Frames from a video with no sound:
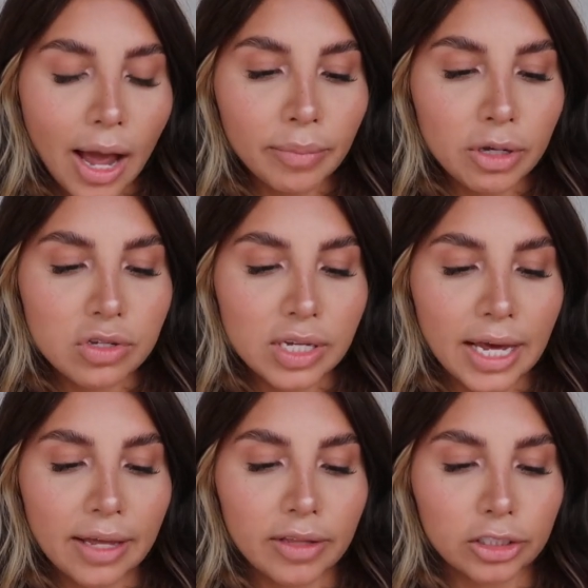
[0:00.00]
I'm
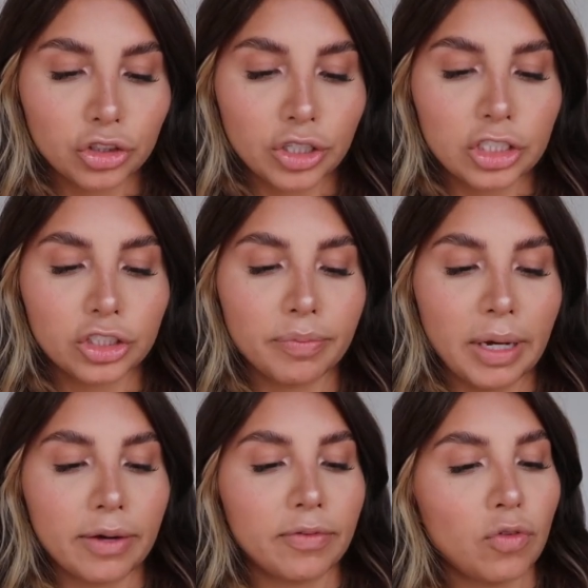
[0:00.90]
using the Trish
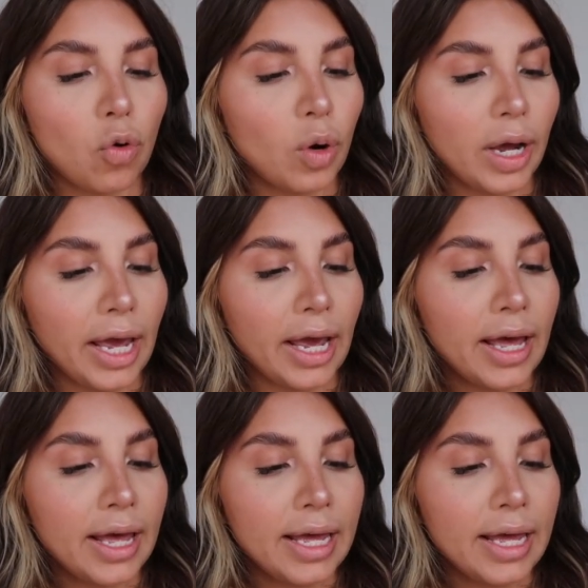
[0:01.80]
McVoy